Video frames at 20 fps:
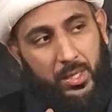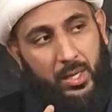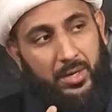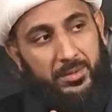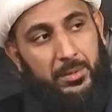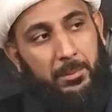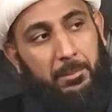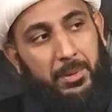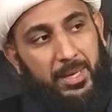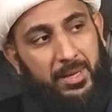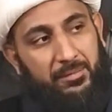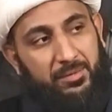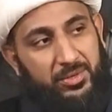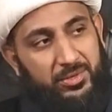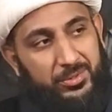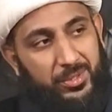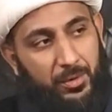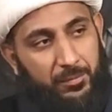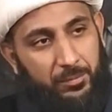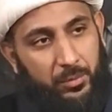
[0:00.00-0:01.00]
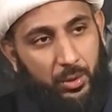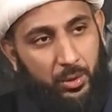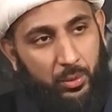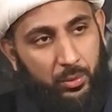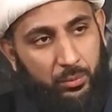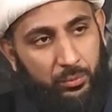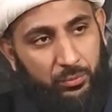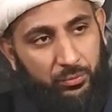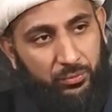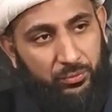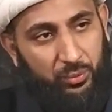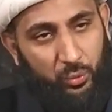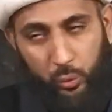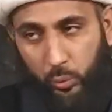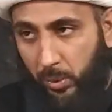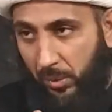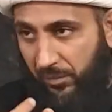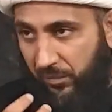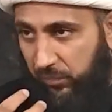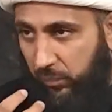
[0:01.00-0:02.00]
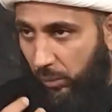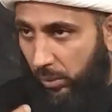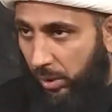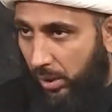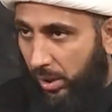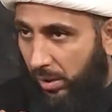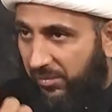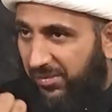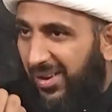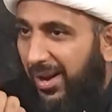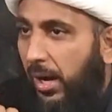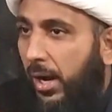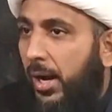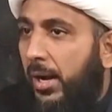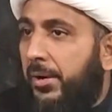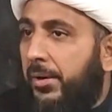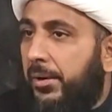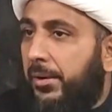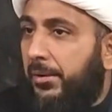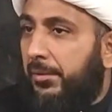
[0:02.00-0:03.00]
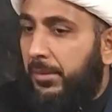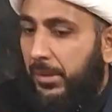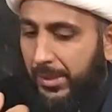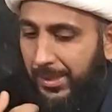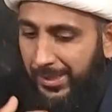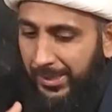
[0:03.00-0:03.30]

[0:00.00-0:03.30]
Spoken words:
are the believers of those who are full of honor.